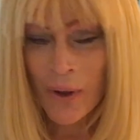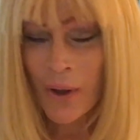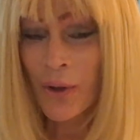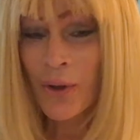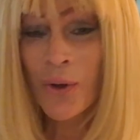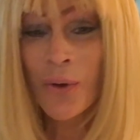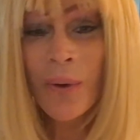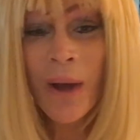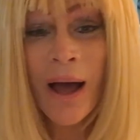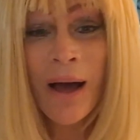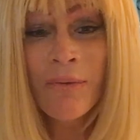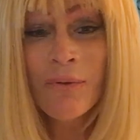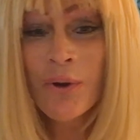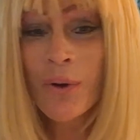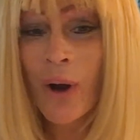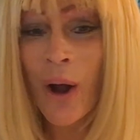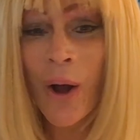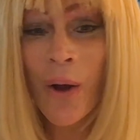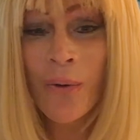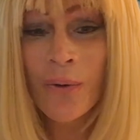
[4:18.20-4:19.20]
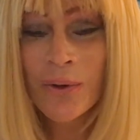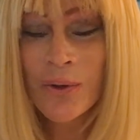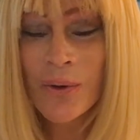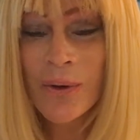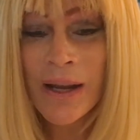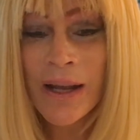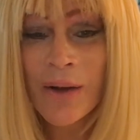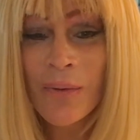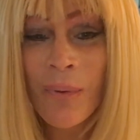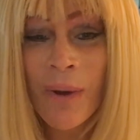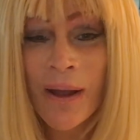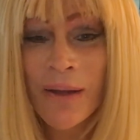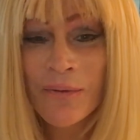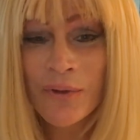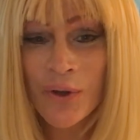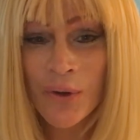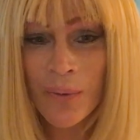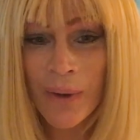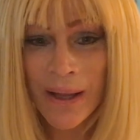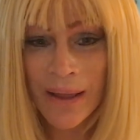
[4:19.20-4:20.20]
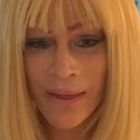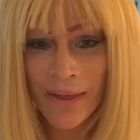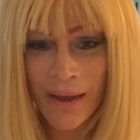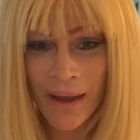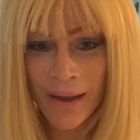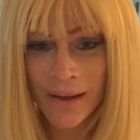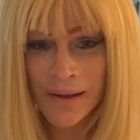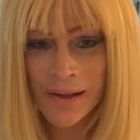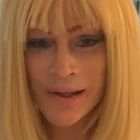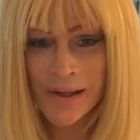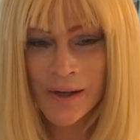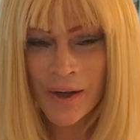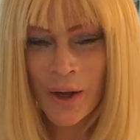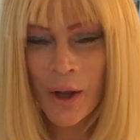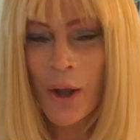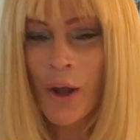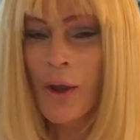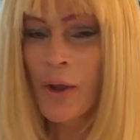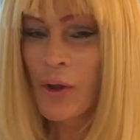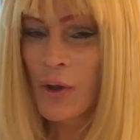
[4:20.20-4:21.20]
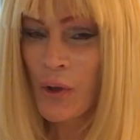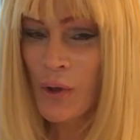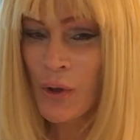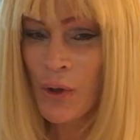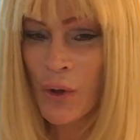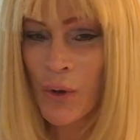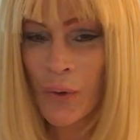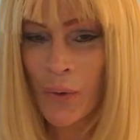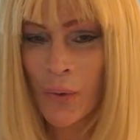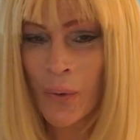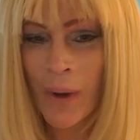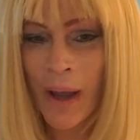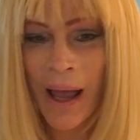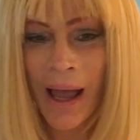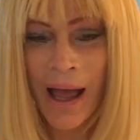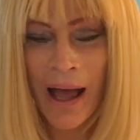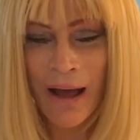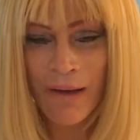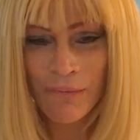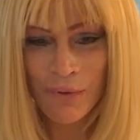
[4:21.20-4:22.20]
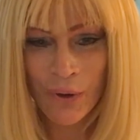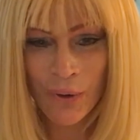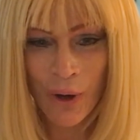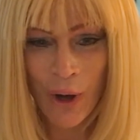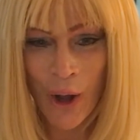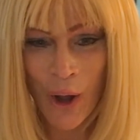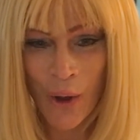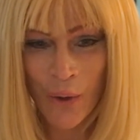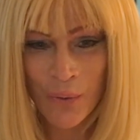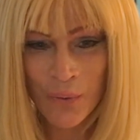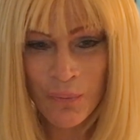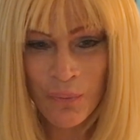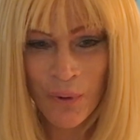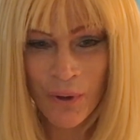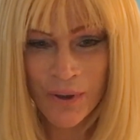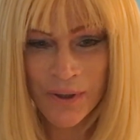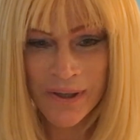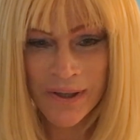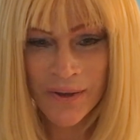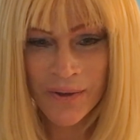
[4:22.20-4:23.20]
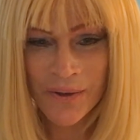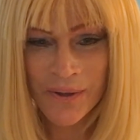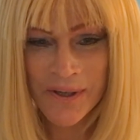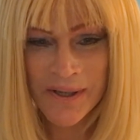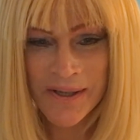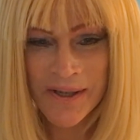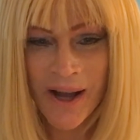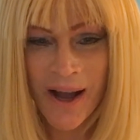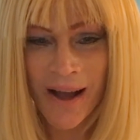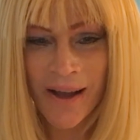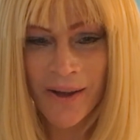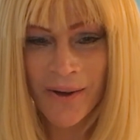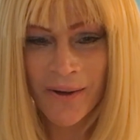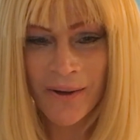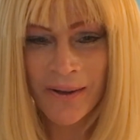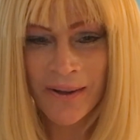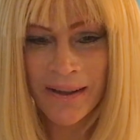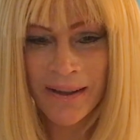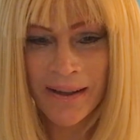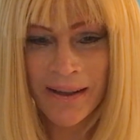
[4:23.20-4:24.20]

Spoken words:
You have your own unique way of doing things. You have your own personal style.